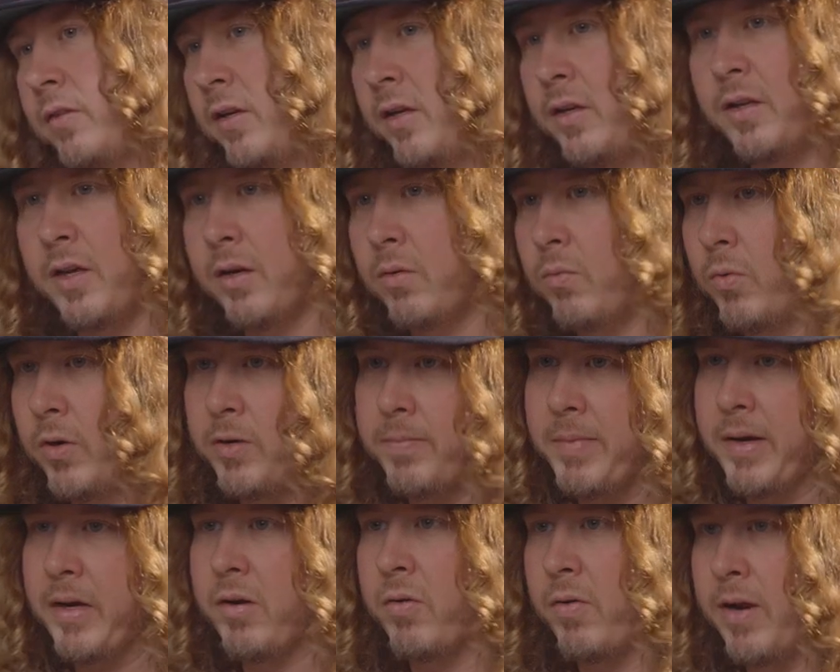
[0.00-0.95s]
send like one
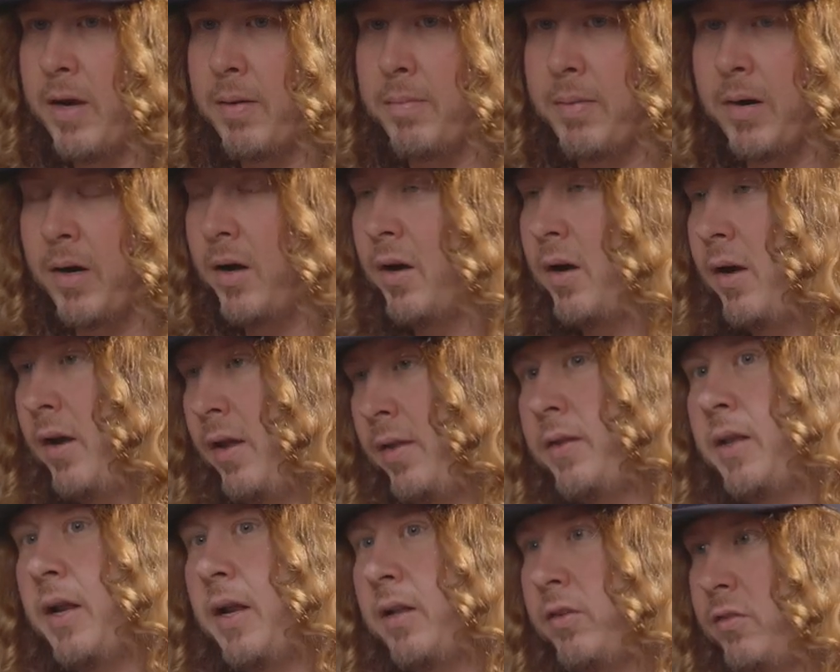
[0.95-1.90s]
to my grandma,
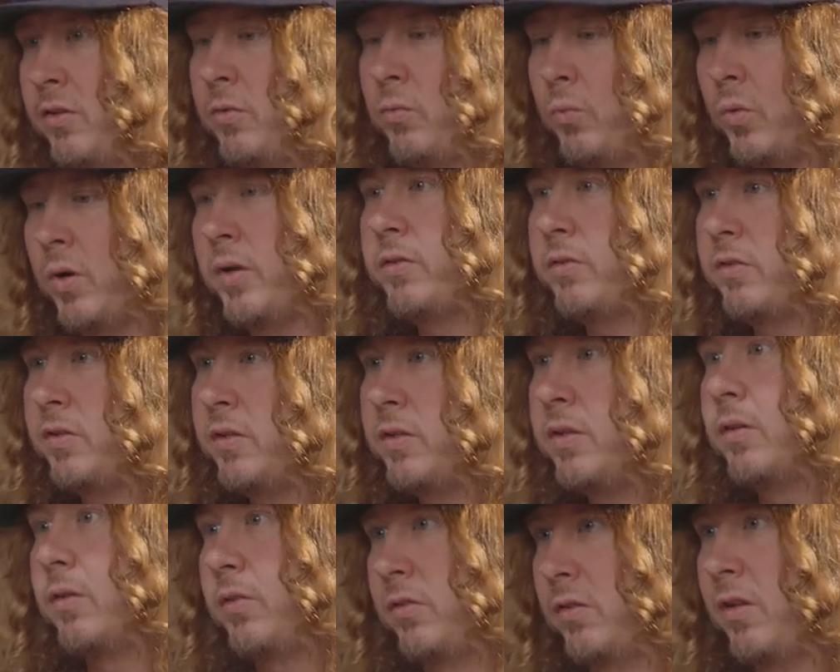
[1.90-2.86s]
and then I'd send one to
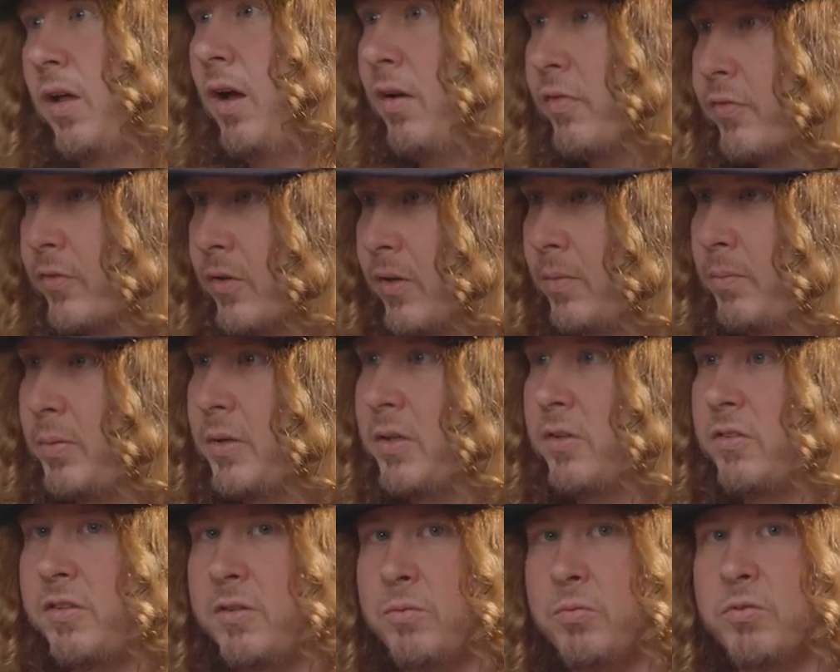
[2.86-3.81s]
Nils Lofgren,
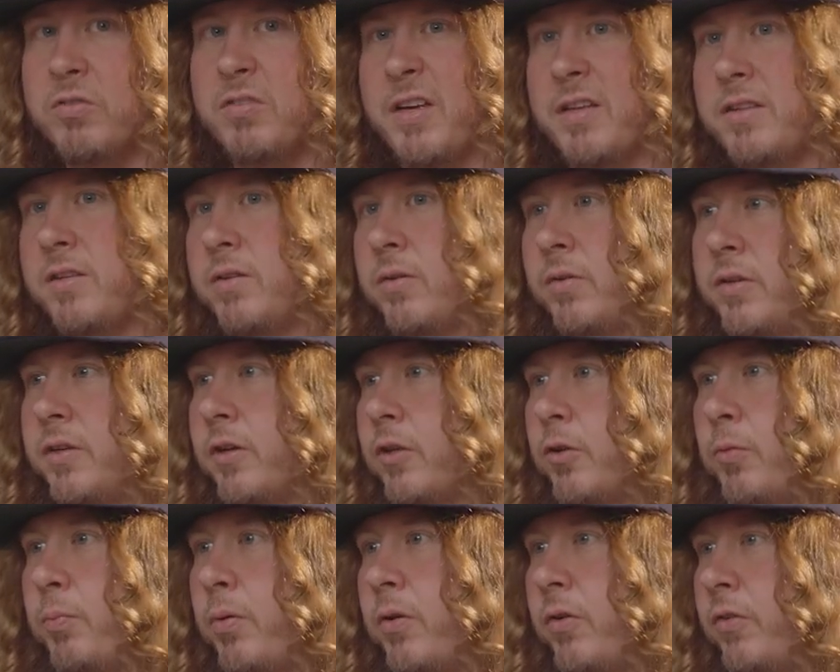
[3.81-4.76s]
because he was like the only
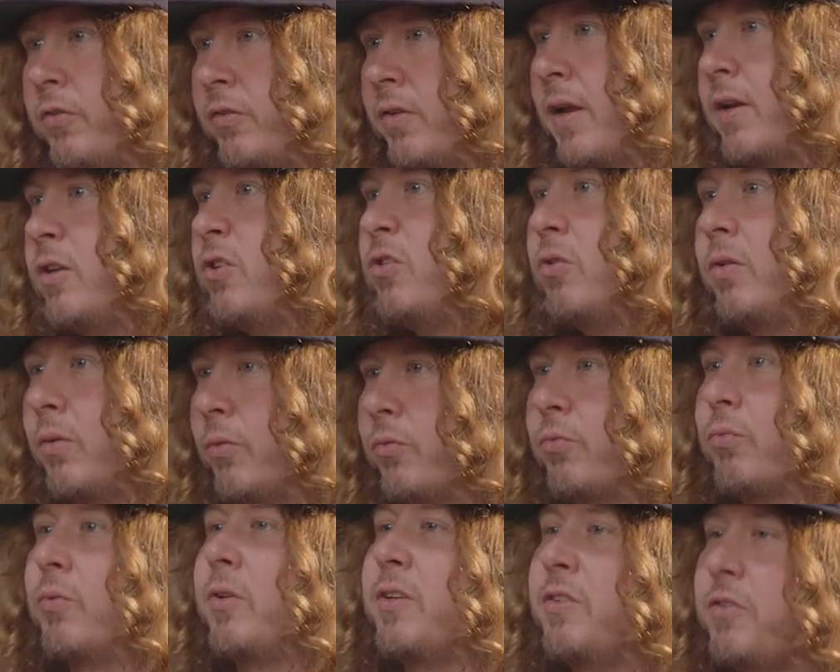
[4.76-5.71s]
other person I knew that
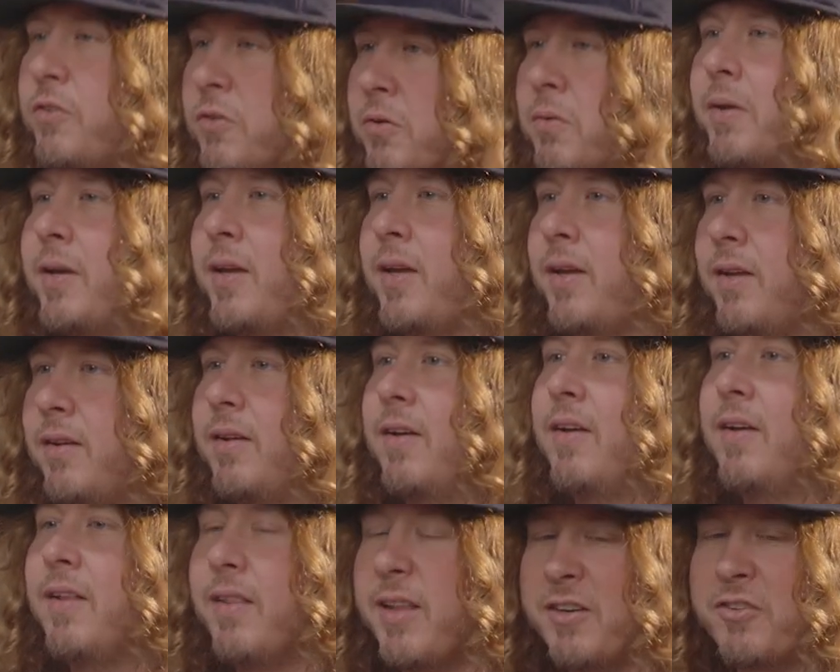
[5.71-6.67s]
was really doing it,
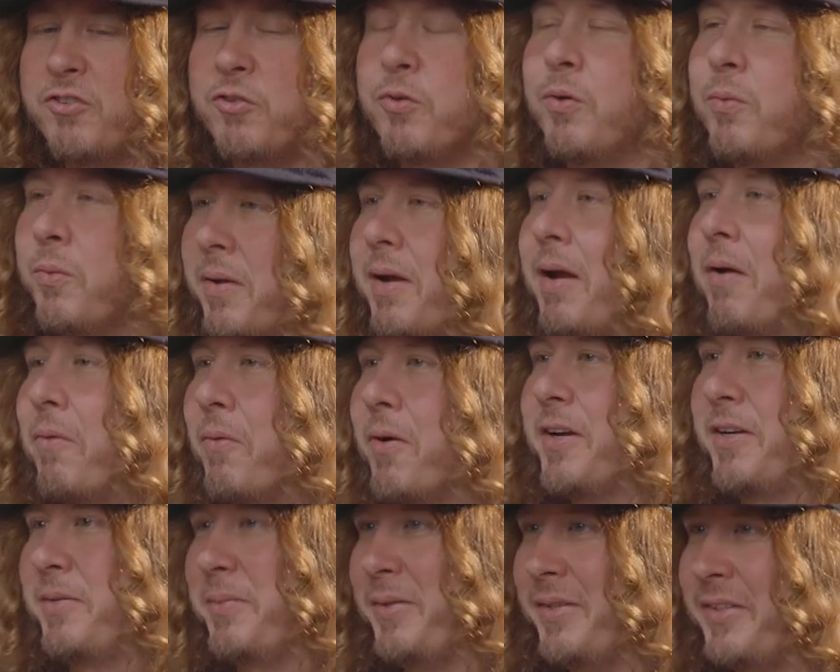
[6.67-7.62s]
like doing what I
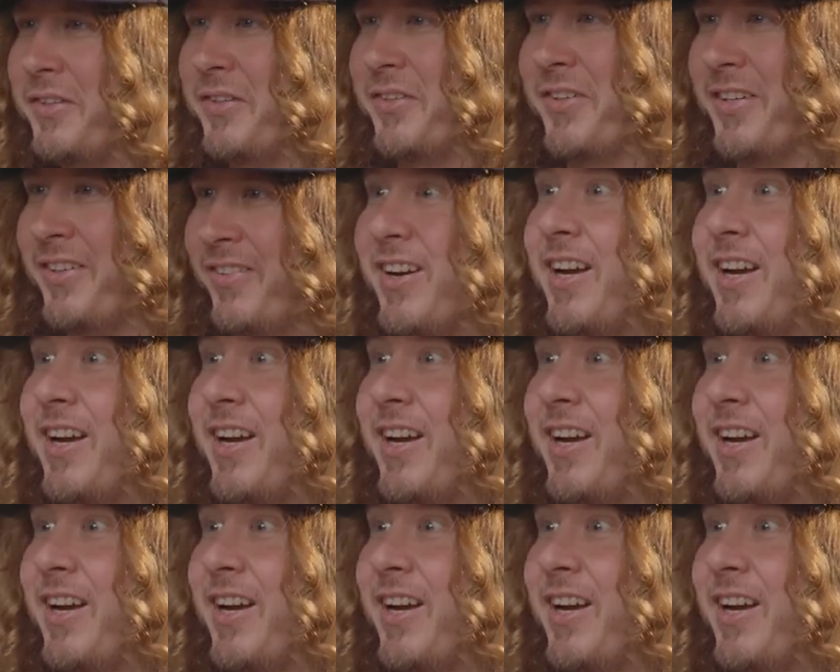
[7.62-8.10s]
wanted to be doing,